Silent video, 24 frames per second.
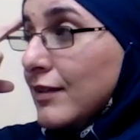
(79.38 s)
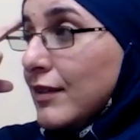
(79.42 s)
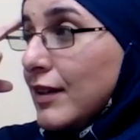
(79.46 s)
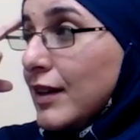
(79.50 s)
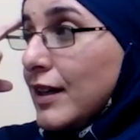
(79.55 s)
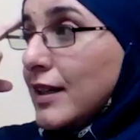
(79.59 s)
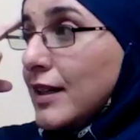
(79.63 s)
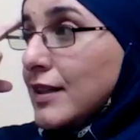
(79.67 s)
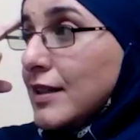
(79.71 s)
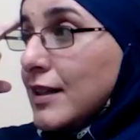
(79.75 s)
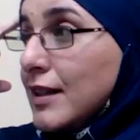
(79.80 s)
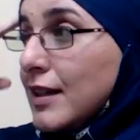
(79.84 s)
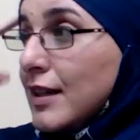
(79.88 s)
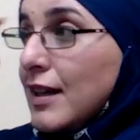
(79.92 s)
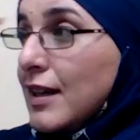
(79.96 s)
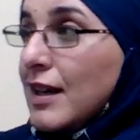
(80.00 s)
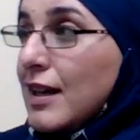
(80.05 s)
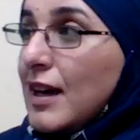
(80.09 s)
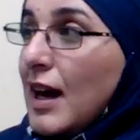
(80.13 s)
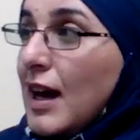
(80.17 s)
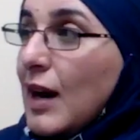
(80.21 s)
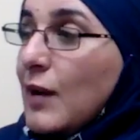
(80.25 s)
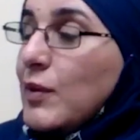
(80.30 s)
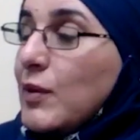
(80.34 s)
right
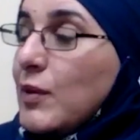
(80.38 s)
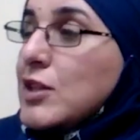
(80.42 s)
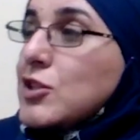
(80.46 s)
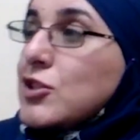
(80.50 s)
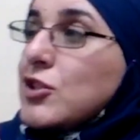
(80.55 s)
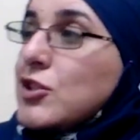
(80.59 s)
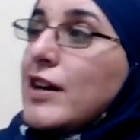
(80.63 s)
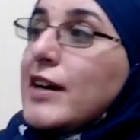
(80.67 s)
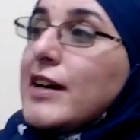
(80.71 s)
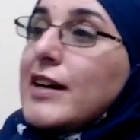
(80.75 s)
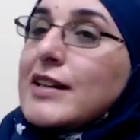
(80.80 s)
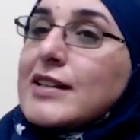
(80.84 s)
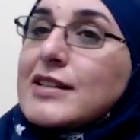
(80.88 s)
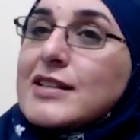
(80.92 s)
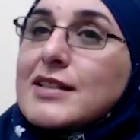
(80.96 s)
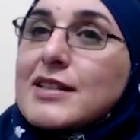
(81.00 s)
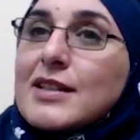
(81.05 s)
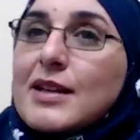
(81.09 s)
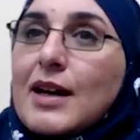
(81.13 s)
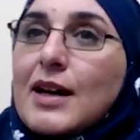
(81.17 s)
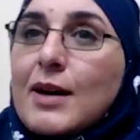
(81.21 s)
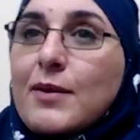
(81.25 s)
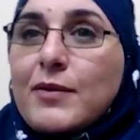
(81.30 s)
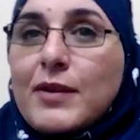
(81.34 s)
I want to try it
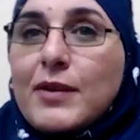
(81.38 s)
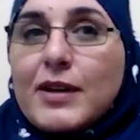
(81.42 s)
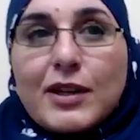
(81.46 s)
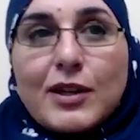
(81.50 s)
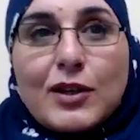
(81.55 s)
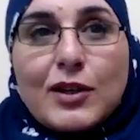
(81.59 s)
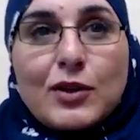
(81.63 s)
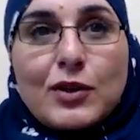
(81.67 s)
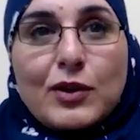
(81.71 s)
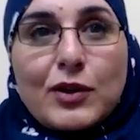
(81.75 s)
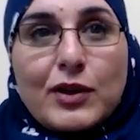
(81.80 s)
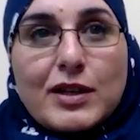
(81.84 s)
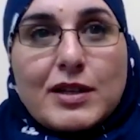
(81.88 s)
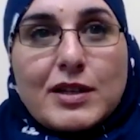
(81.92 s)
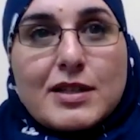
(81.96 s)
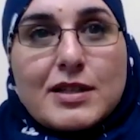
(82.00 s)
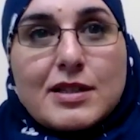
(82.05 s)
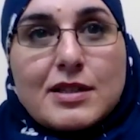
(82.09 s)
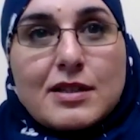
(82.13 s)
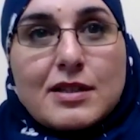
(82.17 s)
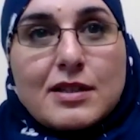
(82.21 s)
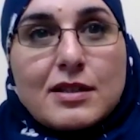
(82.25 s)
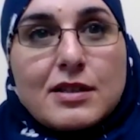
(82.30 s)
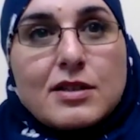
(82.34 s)
I'm very
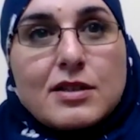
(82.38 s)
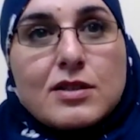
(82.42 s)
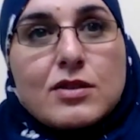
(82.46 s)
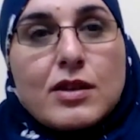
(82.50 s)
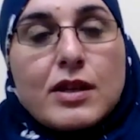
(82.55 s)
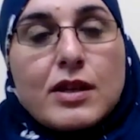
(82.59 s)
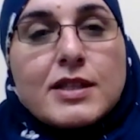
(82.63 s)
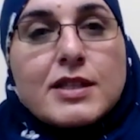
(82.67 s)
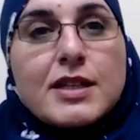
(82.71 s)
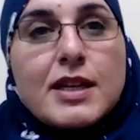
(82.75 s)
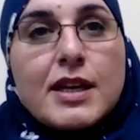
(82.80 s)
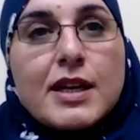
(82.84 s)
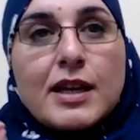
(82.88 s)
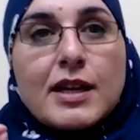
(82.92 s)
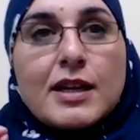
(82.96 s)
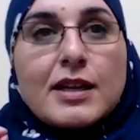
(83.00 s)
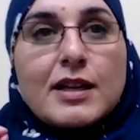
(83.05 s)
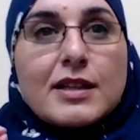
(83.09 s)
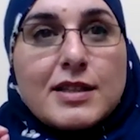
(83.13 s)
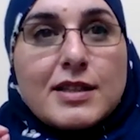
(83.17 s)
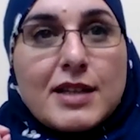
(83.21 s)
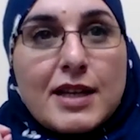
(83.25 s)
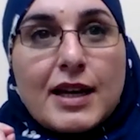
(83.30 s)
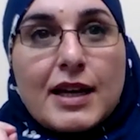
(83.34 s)
curious so I take
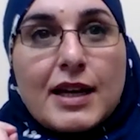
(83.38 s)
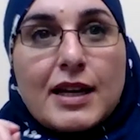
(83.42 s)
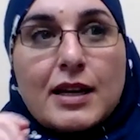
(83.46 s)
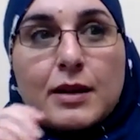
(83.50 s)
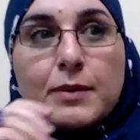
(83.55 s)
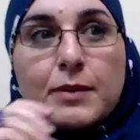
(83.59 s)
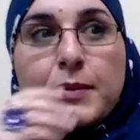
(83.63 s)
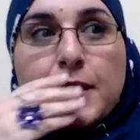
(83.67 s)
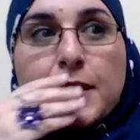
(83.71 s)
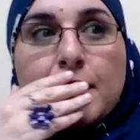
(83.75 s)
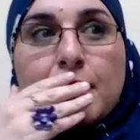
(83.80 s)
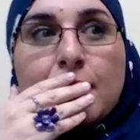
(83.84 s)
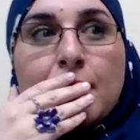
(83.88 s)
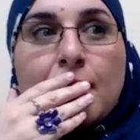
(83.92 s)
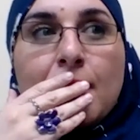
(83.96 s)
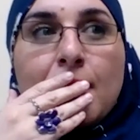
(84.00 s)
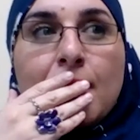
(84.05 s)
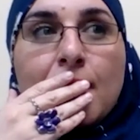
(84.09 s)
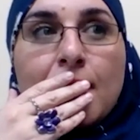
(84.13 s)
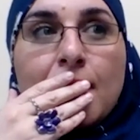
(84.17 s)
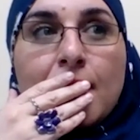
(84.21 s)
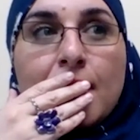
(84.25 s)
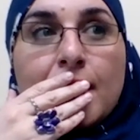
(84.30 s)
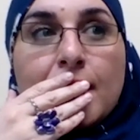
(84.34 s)
it take a little bit
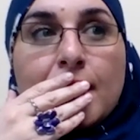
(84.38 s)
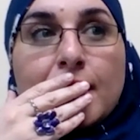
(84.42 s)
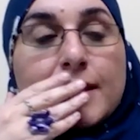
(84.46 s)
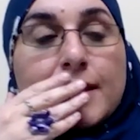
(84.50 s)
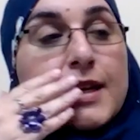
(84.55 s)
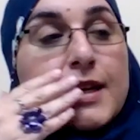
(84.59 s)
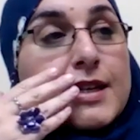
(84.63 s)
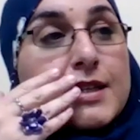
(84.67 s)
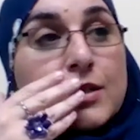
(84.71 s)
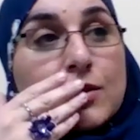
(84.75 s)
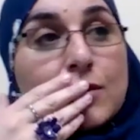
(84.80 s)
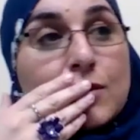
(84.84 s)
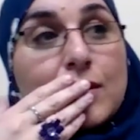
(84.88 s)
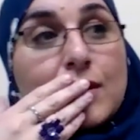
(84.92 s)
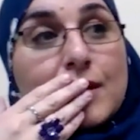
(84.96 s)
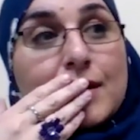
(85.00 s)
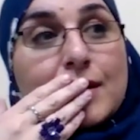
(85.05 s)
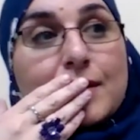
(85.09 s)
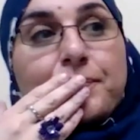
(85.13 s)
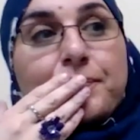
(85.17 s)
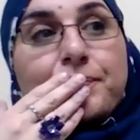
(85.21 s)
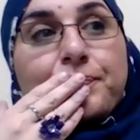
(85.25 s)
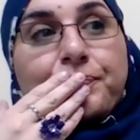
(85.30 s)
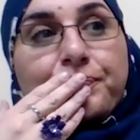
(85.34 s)
tastes
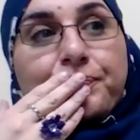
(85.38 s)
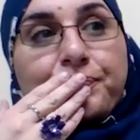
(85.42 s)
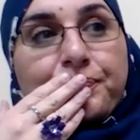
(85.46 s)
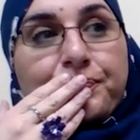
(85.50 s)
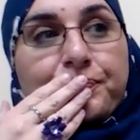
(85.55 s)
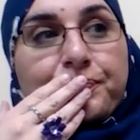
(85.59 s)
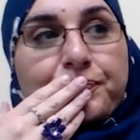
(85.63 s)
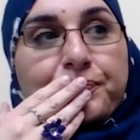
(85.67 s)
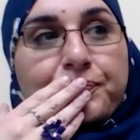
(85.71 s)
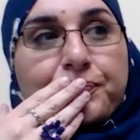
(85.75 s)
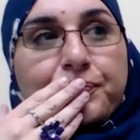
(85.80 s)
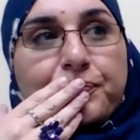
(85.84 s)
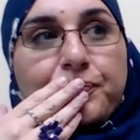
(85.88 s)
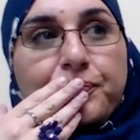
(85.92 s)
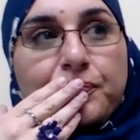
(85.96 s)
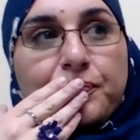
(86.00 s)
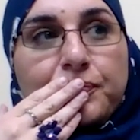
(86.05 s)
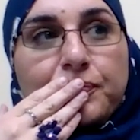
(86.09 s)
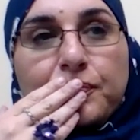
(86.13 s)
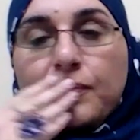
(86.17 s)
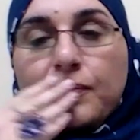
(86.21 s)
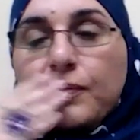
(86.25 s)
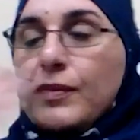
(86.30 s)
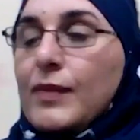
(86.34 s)
good
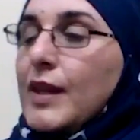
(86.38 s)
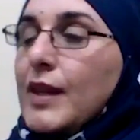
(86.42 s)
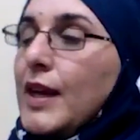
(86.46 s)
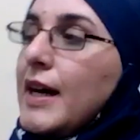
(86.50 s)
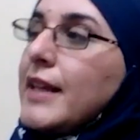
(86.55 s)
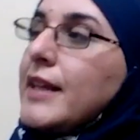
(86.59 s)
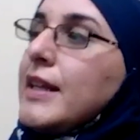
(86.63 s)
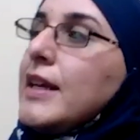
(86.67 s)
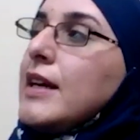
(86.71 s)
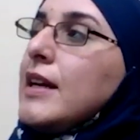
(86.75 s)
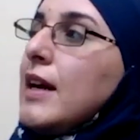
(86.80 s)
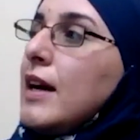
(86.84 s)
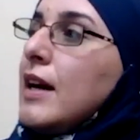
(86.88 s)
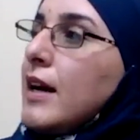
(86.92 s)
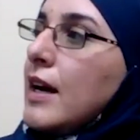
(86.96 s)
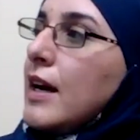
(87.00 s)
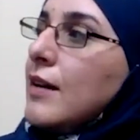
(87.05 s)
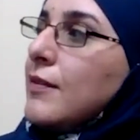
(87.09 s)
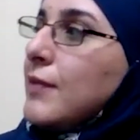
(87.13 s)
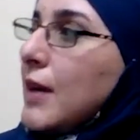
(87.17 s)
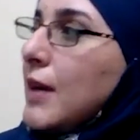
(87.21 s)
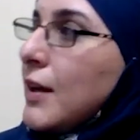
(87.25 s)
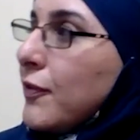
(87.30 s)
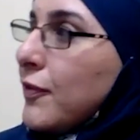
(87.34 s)
and then I
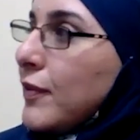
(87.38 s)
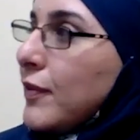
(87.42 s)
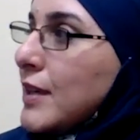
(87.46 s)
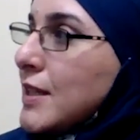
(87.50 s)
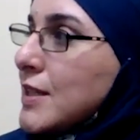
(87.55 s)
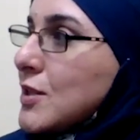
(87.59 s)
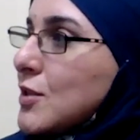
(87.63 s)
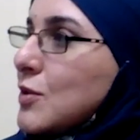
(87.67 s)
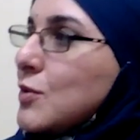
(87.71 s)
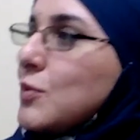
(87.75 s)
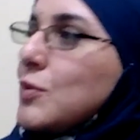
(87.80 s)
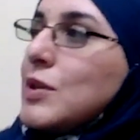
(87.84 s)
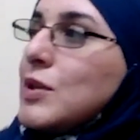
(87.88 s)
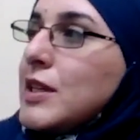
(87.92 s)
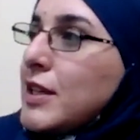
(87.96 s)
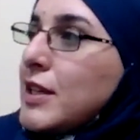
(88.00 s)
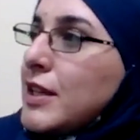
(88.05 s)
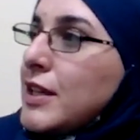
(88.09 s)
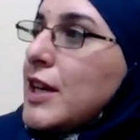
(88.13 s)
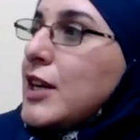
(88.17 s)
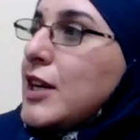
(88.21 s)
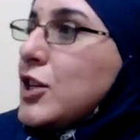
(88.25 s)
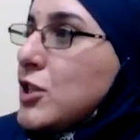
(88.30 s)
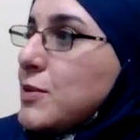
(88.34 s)
have my friends who will
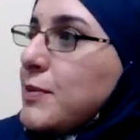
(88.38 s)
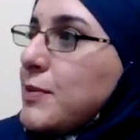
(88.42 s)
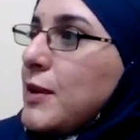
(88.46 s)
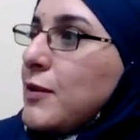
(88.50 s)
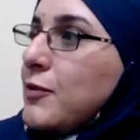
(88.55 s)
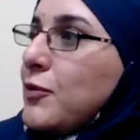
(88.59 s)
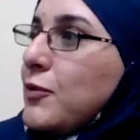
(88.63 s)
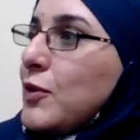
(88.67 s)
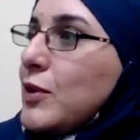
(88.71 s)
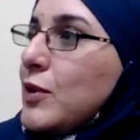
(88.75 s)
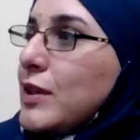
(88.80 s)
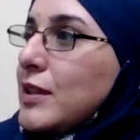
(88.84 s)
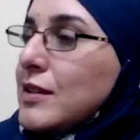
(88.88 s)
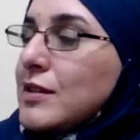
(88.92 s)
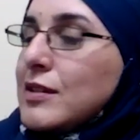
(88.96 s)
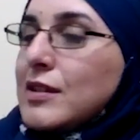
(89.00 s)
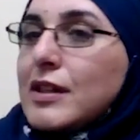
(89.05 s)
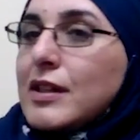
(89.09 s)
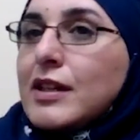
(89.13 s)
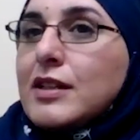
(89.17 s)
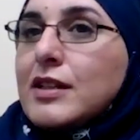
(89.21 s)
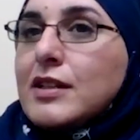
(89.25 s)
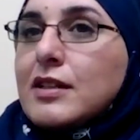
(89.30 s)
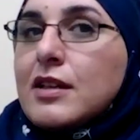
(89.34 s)
encourage me for it,
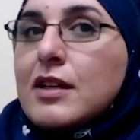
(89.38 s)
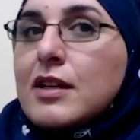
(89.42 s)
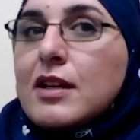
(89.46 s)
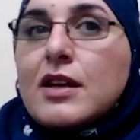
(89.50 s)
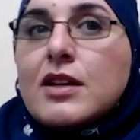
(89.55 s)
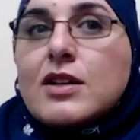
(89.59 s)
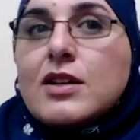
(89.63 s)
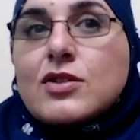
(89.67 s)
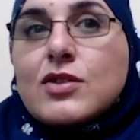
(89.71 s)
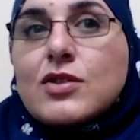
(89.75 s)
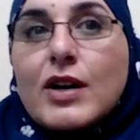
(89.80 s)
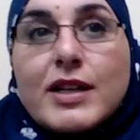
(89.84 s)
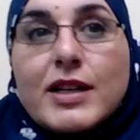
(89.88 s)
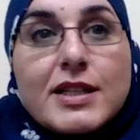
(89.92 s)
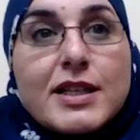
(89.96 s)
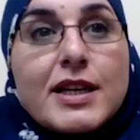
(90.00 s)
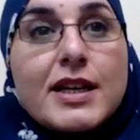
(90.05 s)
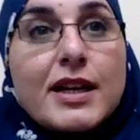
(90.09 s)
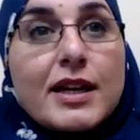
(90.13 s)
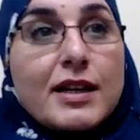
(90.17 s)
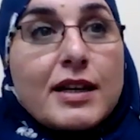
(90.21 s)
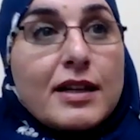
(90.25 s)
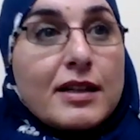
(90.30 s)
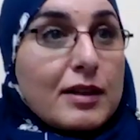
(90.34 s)
right? So I
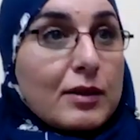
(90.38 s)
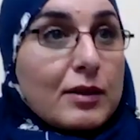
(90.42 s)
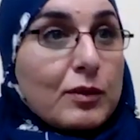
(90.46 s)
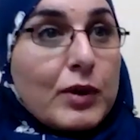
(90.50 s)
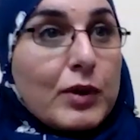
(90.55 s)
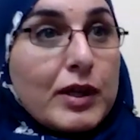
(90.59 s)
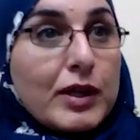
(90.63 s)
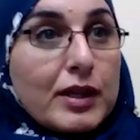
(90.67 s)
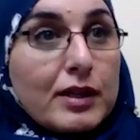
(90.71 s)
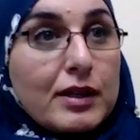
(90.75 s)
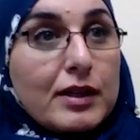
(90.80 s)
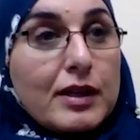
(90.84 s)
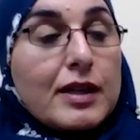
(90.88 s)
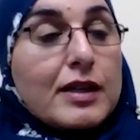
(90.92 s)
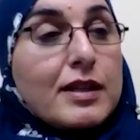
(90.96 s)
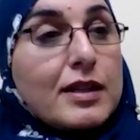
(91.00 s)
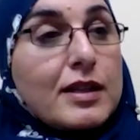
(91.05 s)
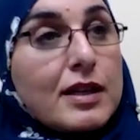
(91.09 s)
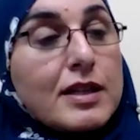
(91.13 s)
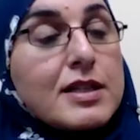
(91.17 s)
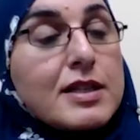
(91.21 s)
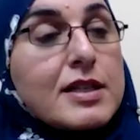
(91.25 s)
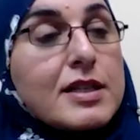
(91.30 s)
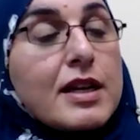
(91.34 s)
take another one, and
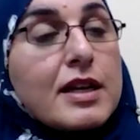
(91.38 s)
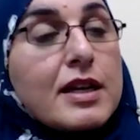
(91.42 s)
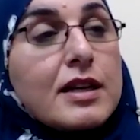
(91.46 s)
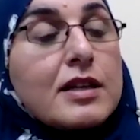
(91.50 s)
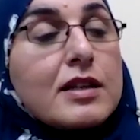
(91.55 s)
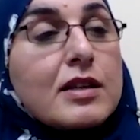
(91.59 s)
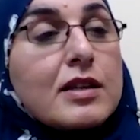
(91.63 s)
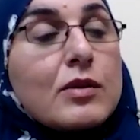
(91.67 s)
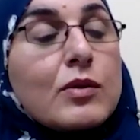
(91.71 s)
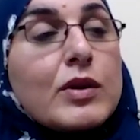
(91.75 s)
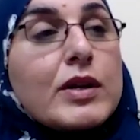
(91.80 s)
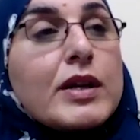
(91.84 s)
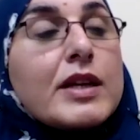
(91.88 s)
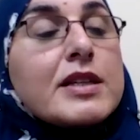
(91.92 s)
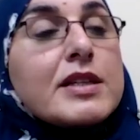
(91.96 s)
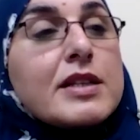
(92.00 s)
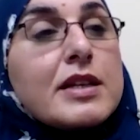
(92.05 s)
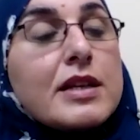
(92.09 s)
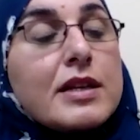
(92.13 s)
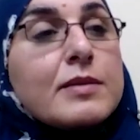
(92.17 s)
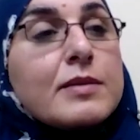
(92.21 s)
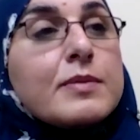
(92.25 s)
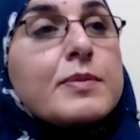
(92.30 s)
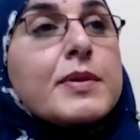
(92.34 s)
then I take another one
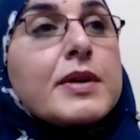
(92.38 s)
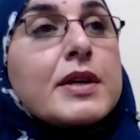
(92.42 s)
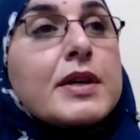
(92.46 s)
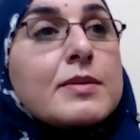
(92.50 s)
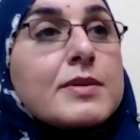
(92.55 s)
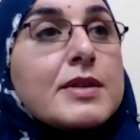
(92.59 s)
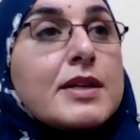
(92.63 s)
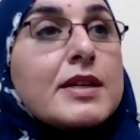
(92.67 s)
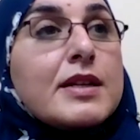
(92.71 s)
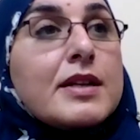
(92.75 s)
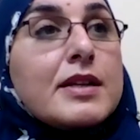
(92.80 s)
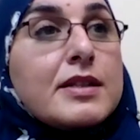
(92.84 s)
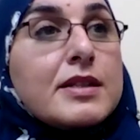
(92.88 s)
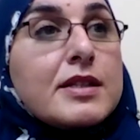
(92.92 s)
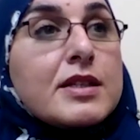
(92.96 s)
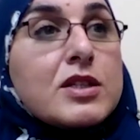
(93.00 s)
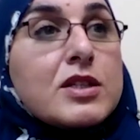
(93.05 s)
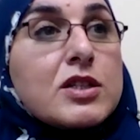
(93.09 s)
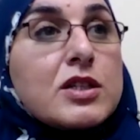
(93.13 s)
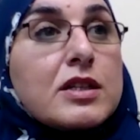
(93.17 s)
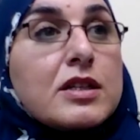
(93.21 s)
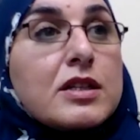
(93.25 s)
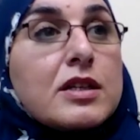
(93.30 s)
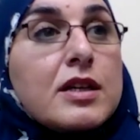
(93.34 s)
until it becomes an
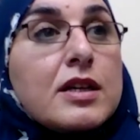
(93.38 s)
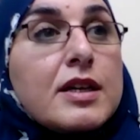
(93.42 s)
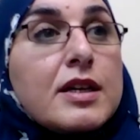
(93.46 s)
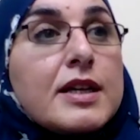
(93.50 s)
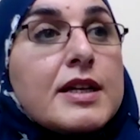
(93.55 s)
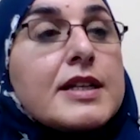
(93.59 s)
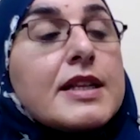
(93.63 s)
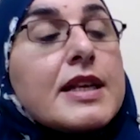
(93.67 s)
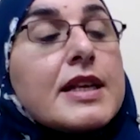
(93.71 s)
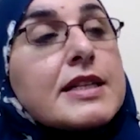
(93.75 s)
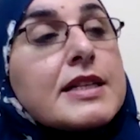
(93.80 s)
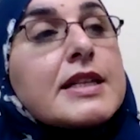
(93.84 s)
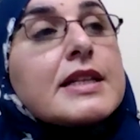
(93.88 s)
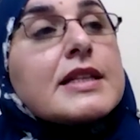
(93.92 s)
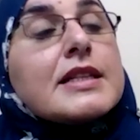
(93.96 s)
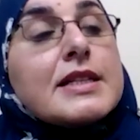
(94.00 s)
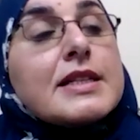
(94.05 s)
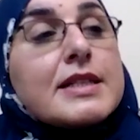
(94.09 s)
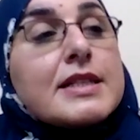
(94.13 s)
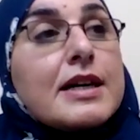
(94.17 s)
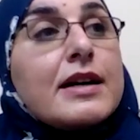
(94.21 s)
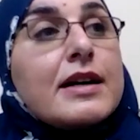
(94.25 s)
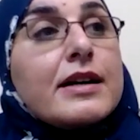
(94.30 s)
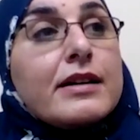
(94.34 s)
addiction. That's a
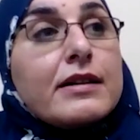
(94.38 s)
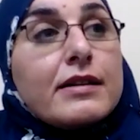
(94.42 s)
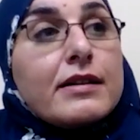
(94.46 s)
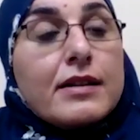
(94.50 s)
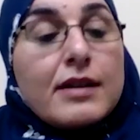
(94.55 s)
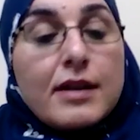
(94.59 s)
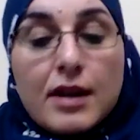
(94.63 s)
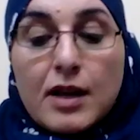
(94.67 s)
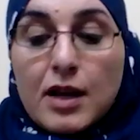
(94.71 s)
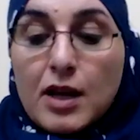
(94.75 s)
desire.